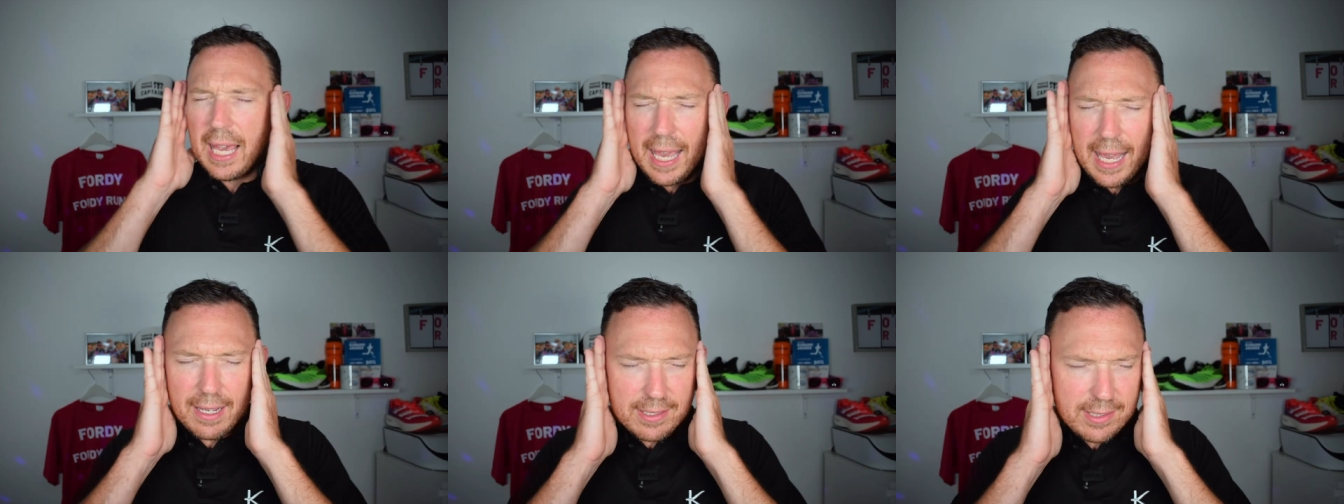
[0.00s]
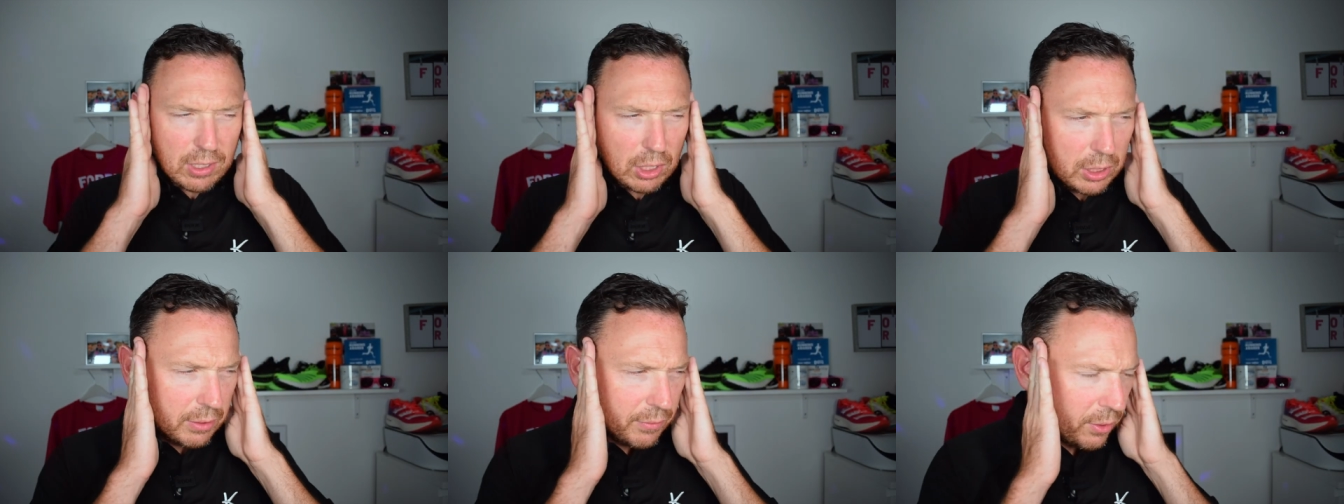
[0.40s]

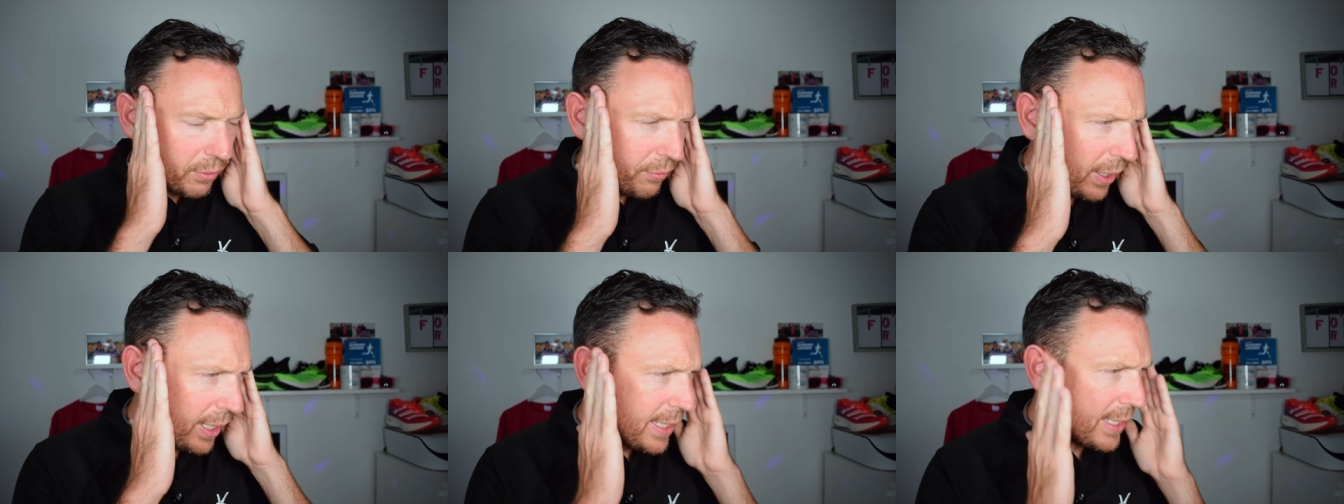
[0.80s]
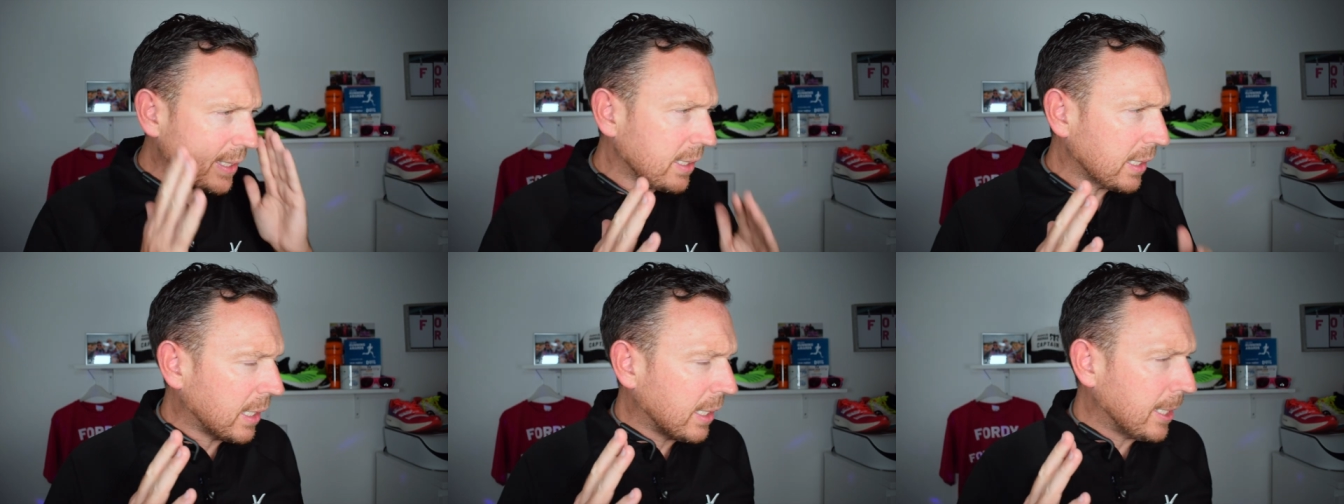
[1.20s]
outside of your
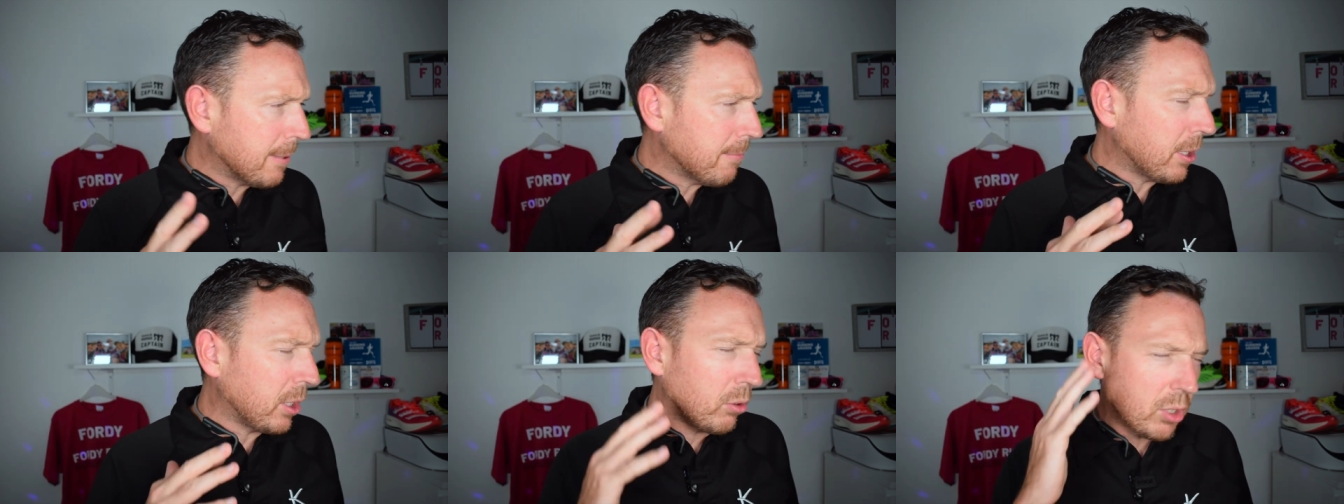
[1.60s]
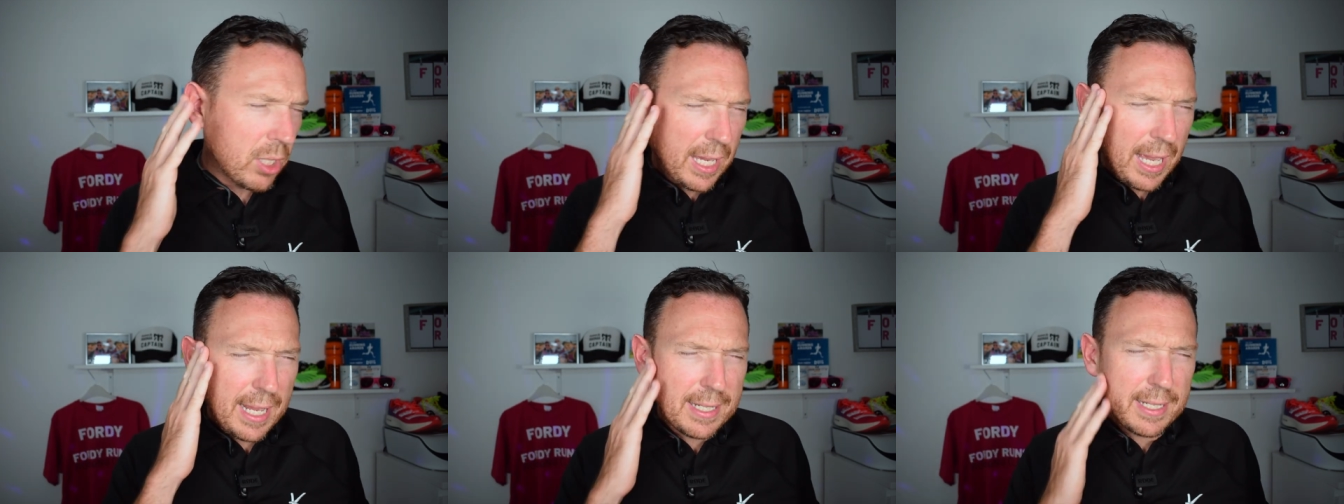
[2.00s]
face um, and on your
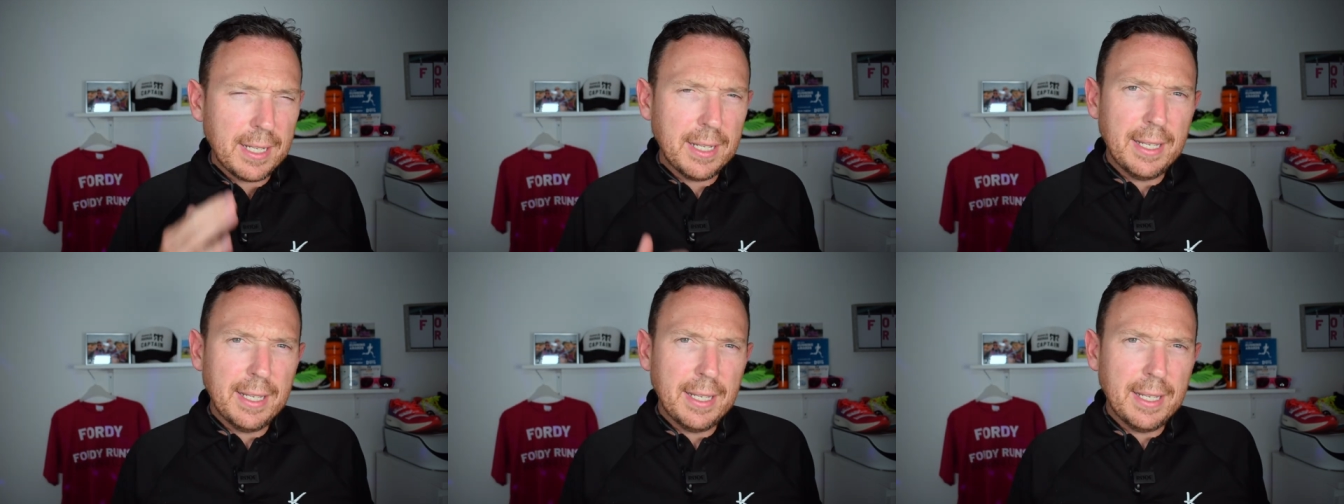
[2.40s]
head.